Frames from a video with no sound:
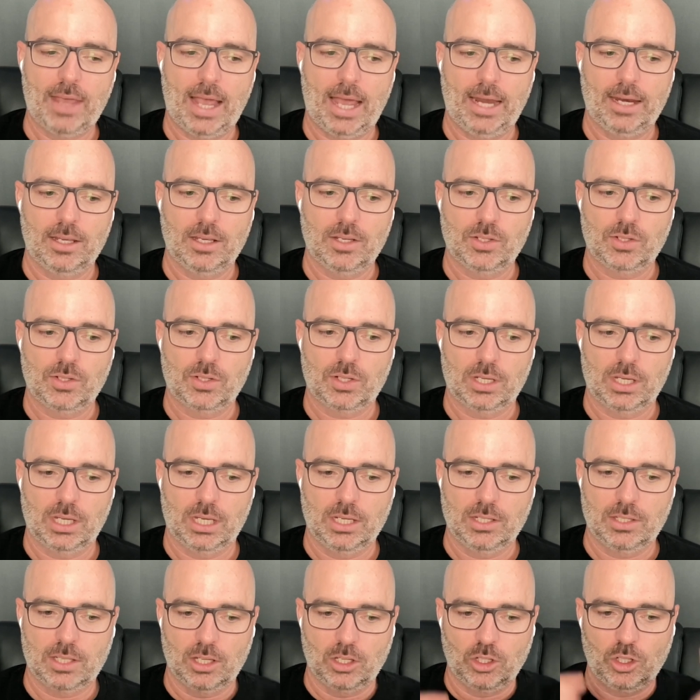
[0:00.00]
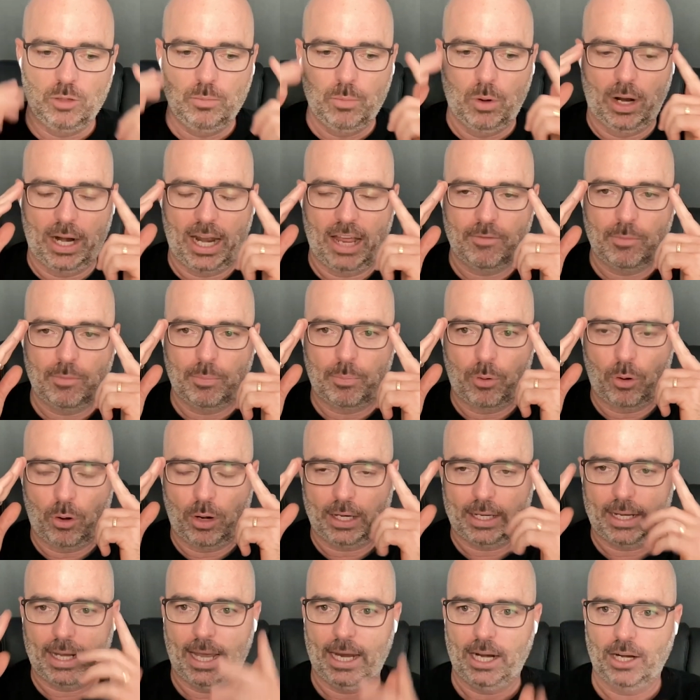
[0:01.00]
that is that you might have a
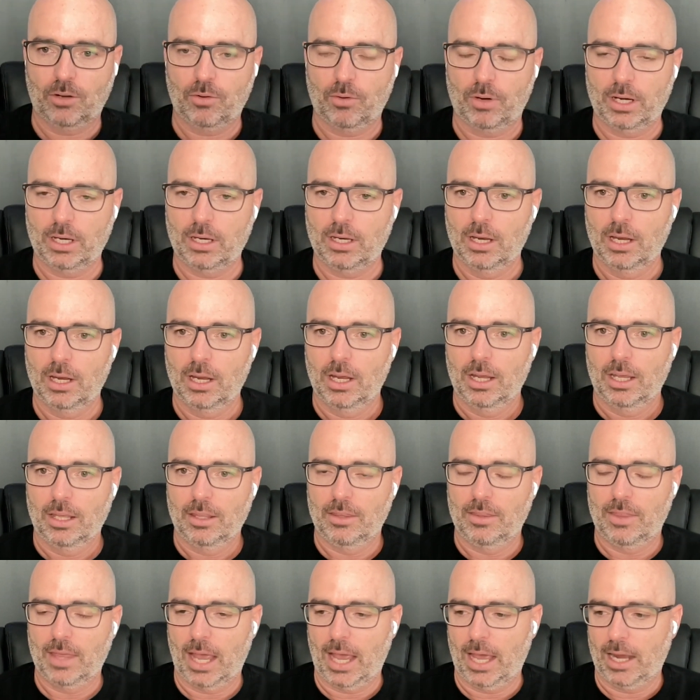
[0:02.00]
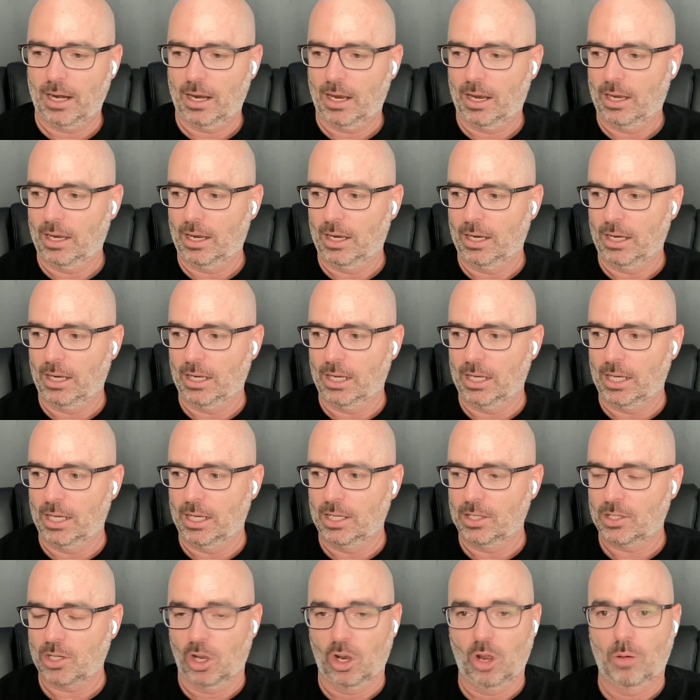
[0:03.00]
product category that
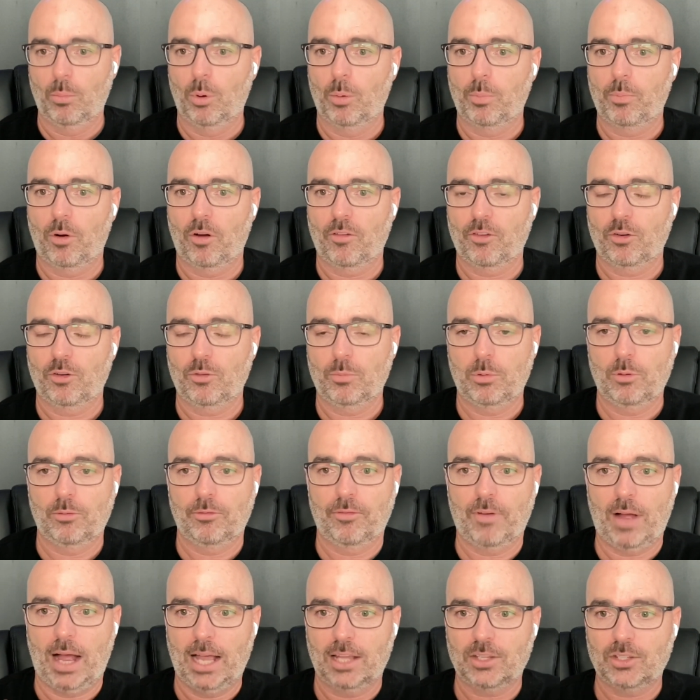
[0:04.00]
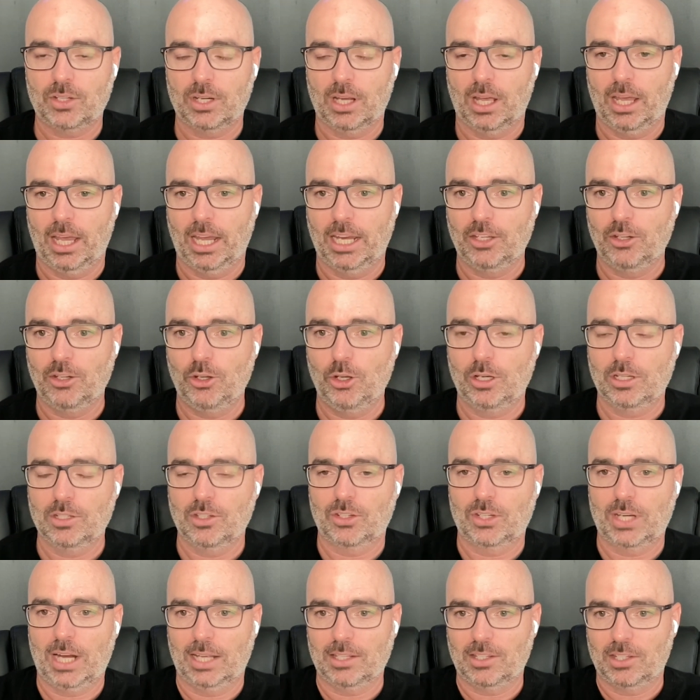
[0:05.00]
is a lot more profitable faster, and you can
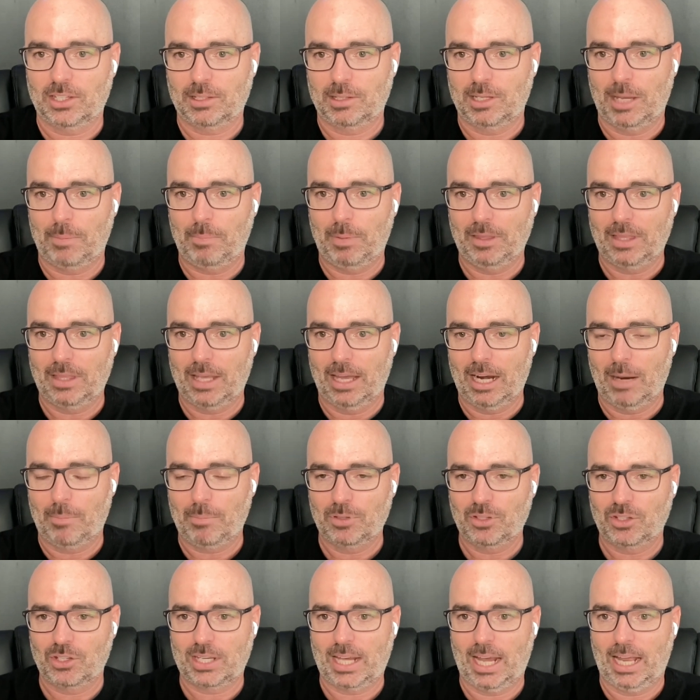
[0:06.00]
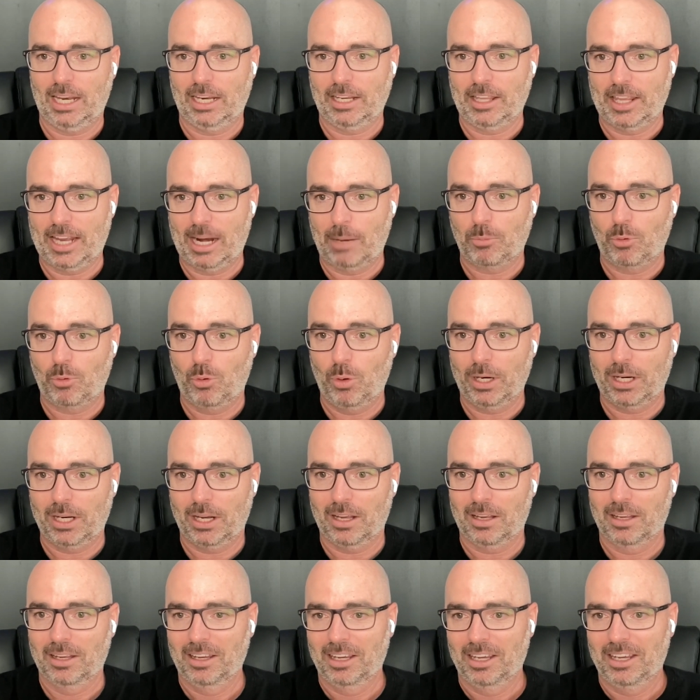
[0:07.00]
start stepping that up and scaling that up
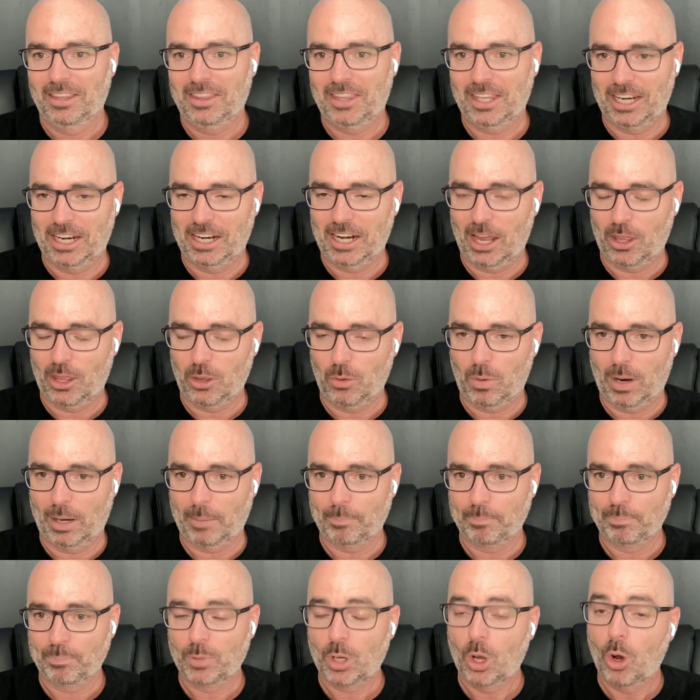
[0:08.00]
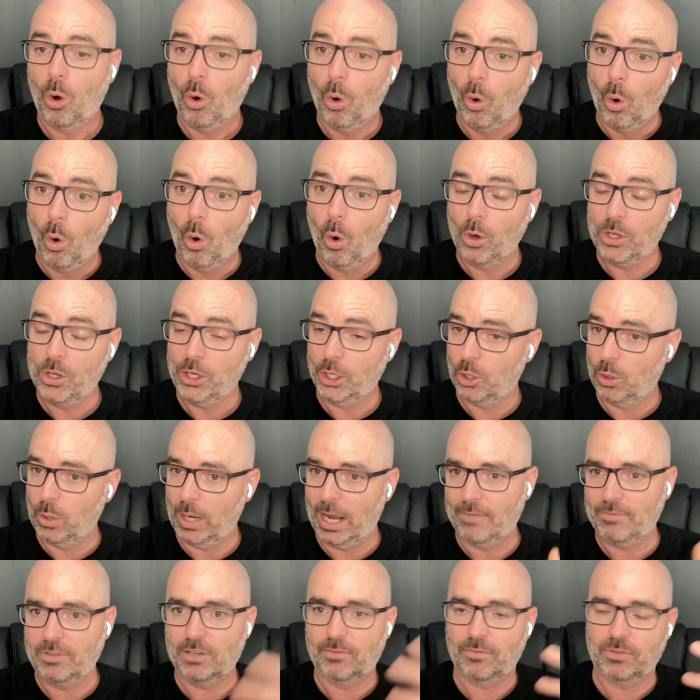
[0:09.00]
quicker than another one. Or you could
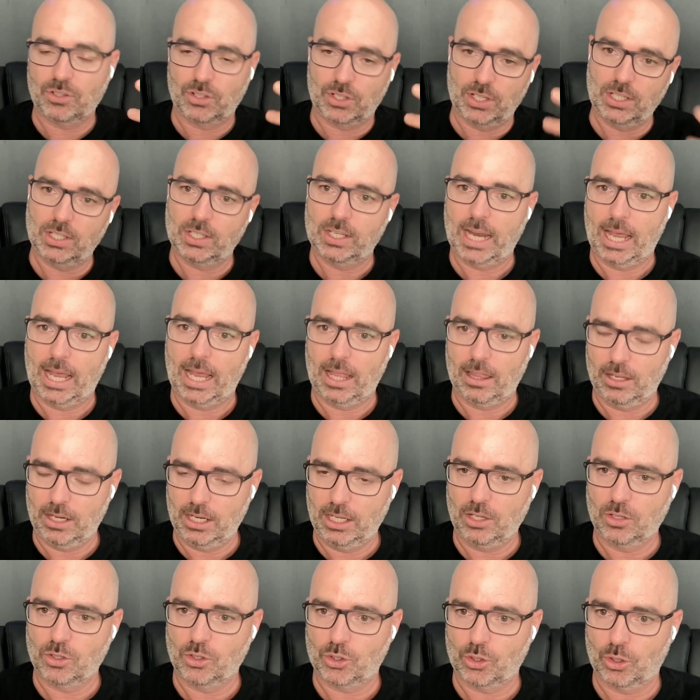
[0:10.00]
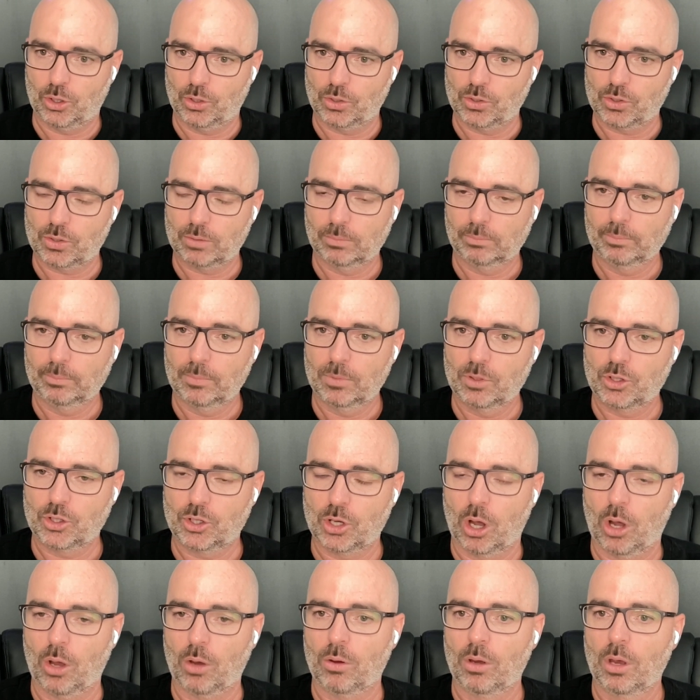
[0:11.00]
have different seasonality concerns.
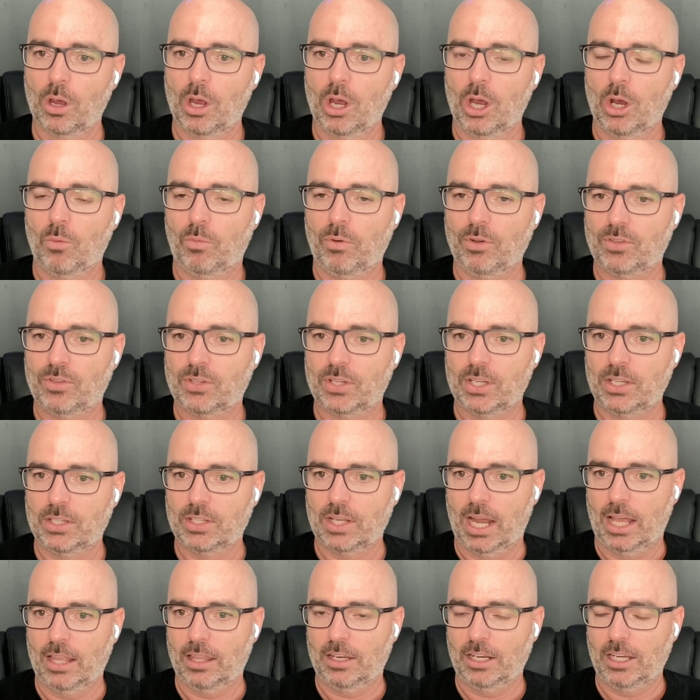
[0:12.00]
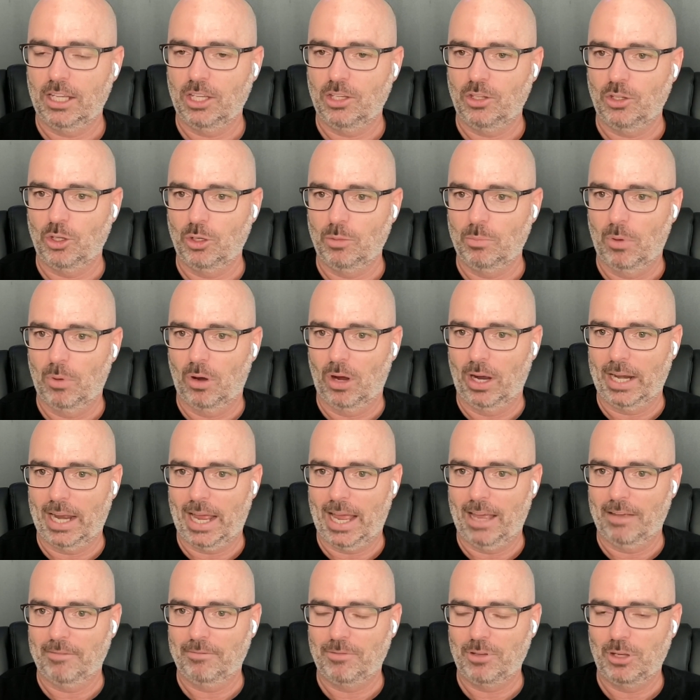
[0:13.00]
So with seasonality, you might
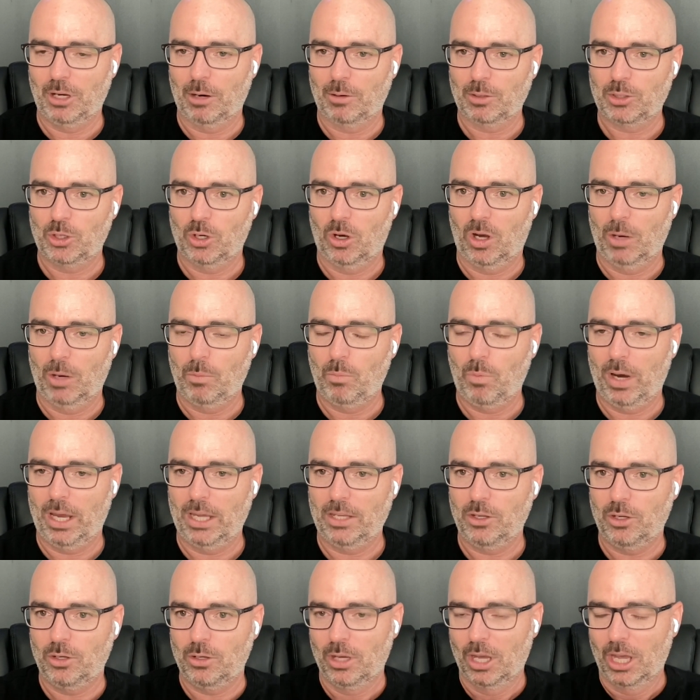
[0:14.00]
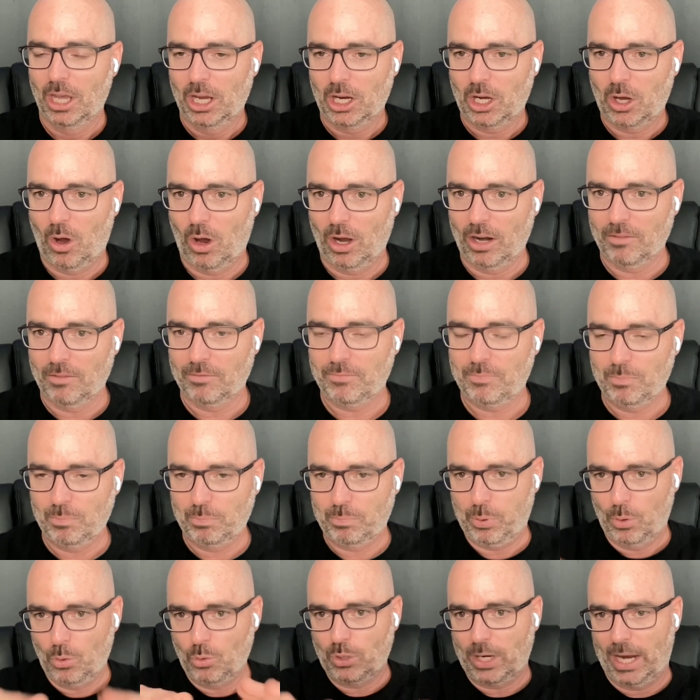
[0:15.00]
have, a time where you kind of
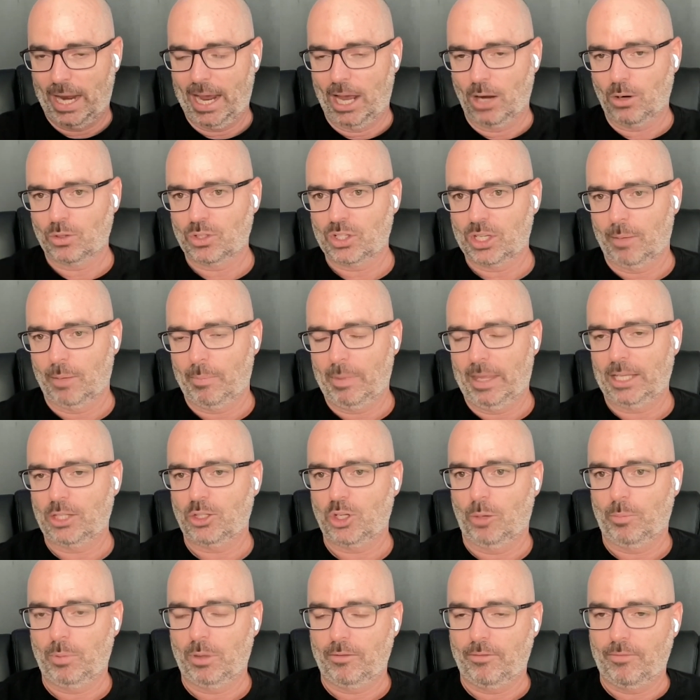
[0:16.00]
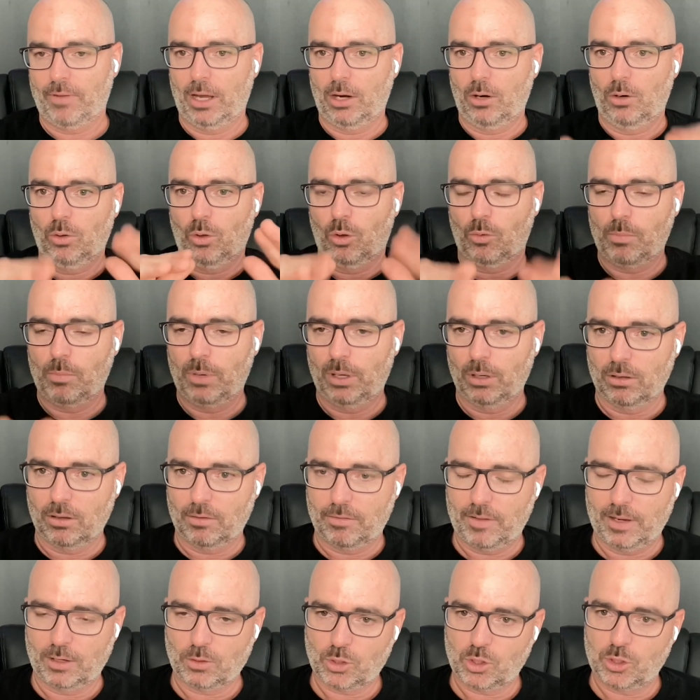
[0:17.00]
pull down on some of that top of the funnel or middle of the
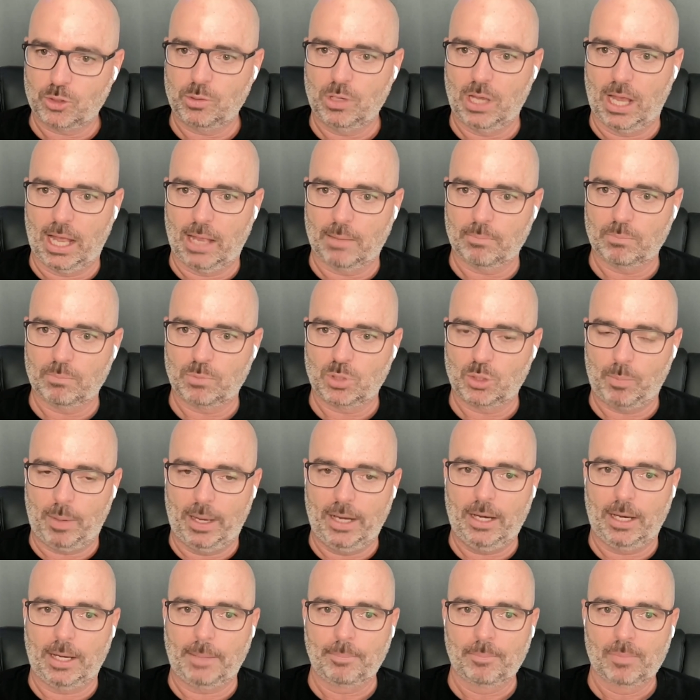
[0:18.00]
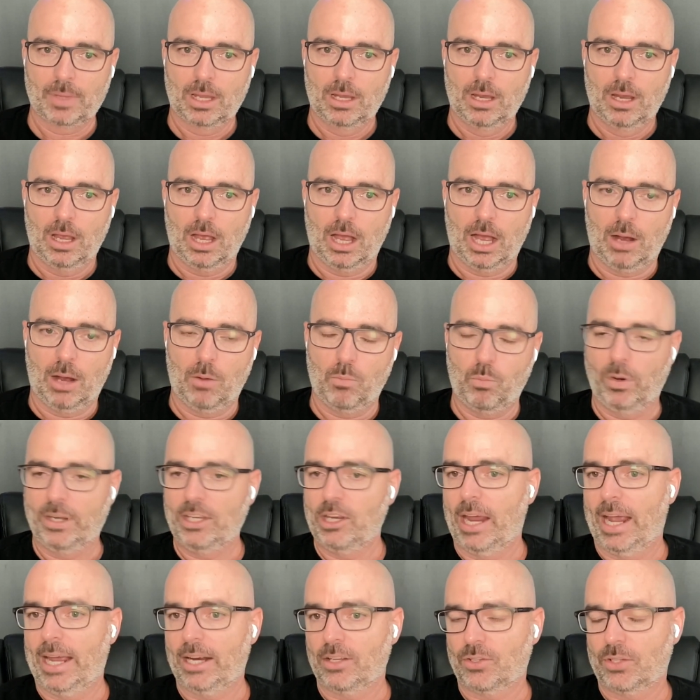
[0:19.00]
funnel spending when
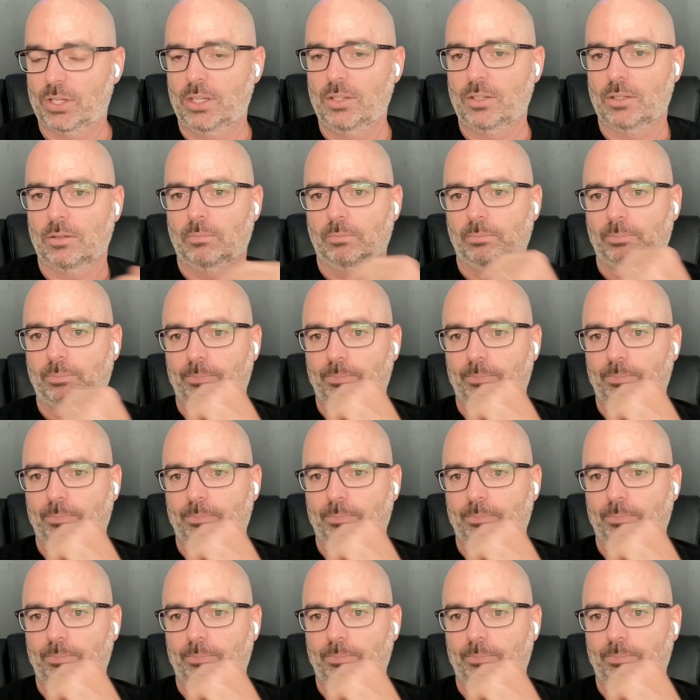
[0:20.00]
you're out of season.